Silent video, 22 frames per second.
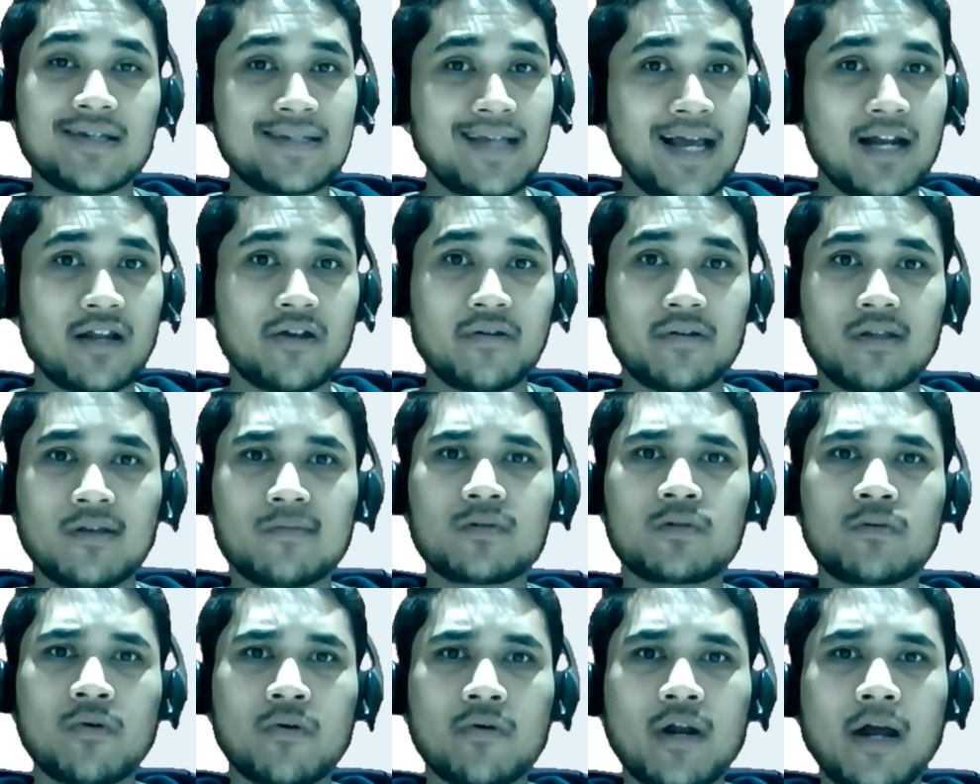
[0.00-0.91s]
algorithms,
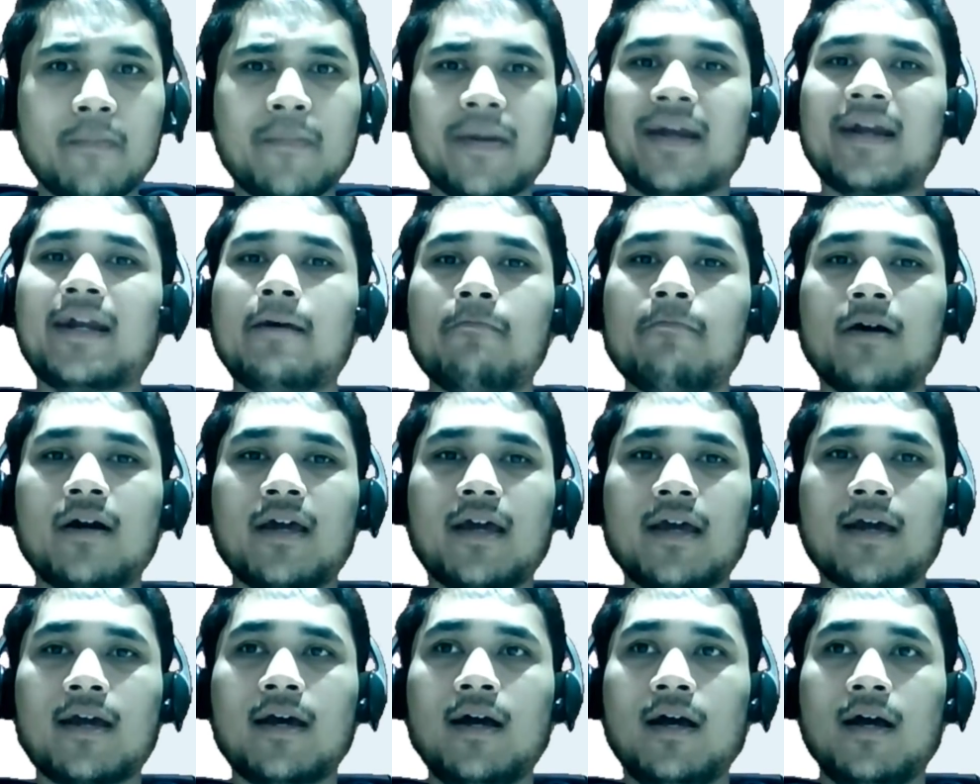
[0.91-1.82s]
programming, debugging,